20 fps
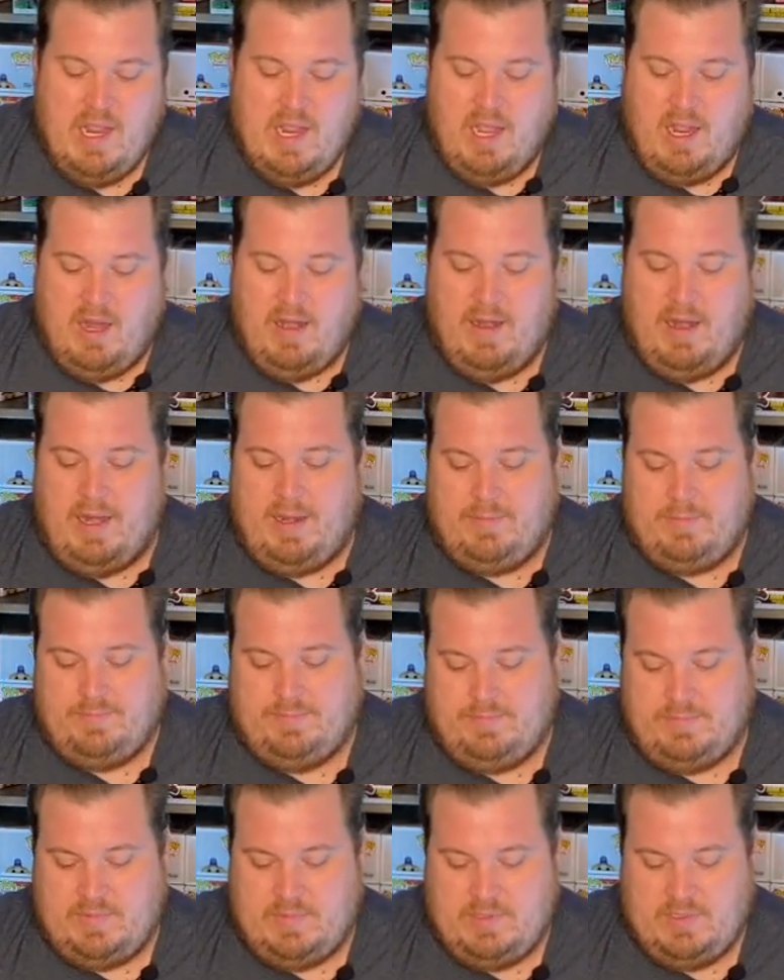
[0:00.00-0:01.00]
All right.
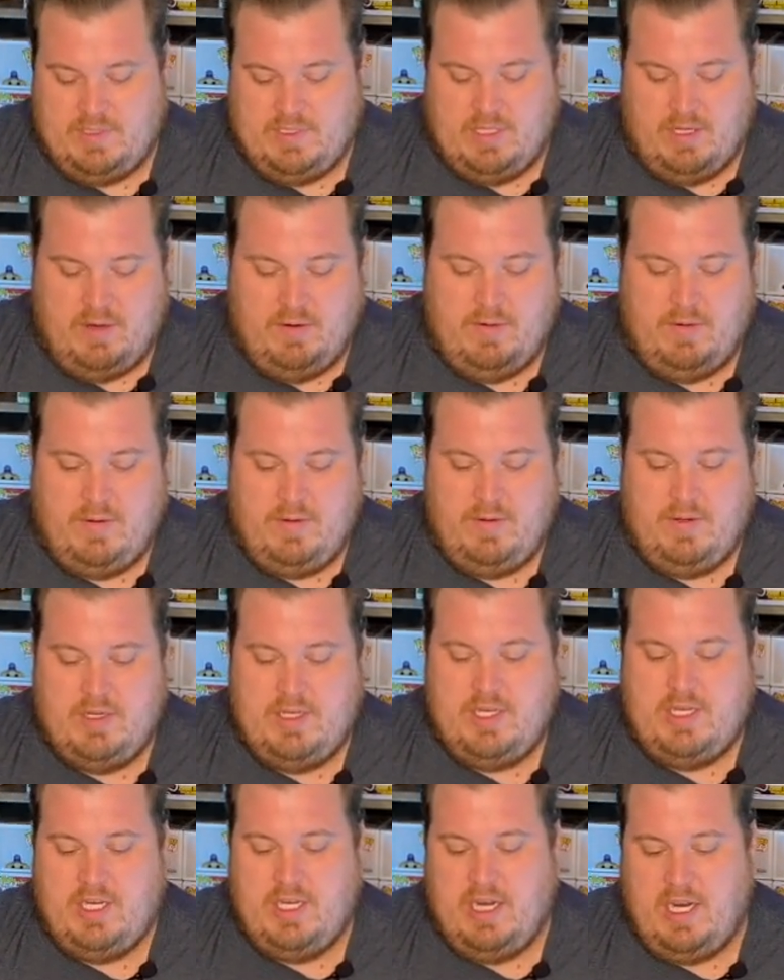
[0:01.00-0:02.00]
So
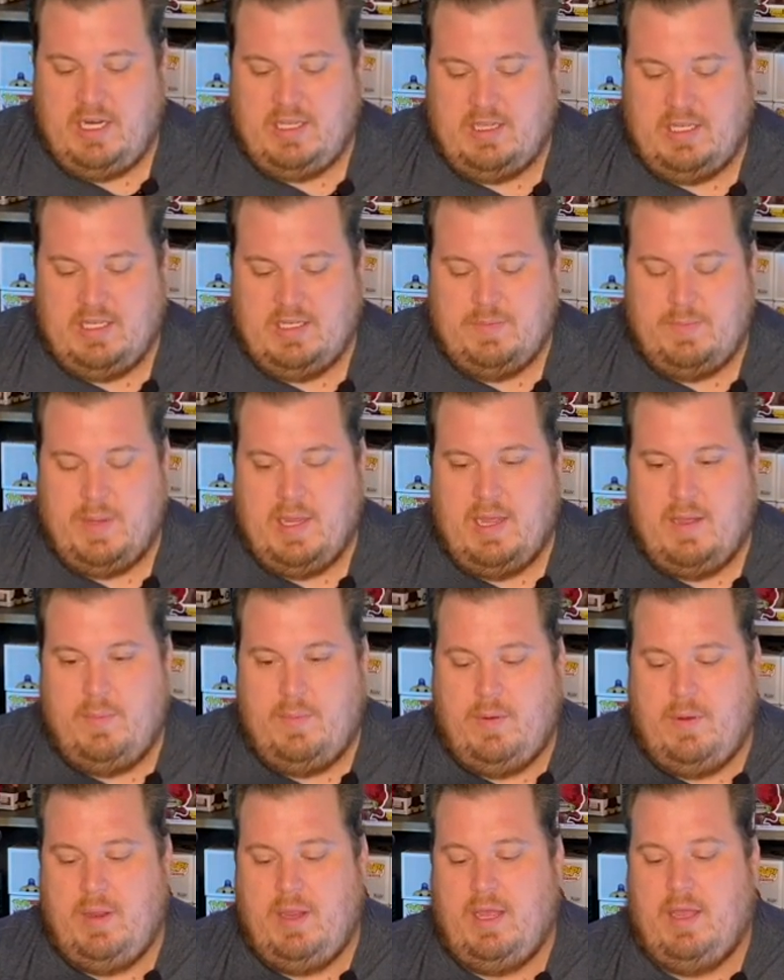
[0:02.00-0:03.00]
check this bad
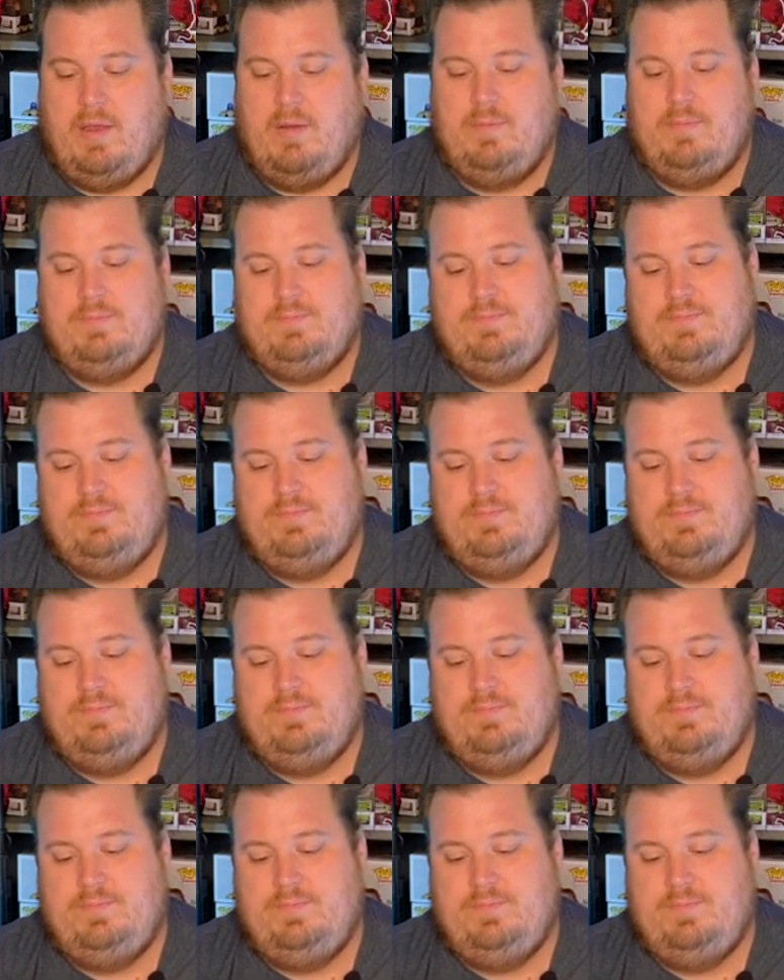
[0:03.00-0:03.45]
boy out.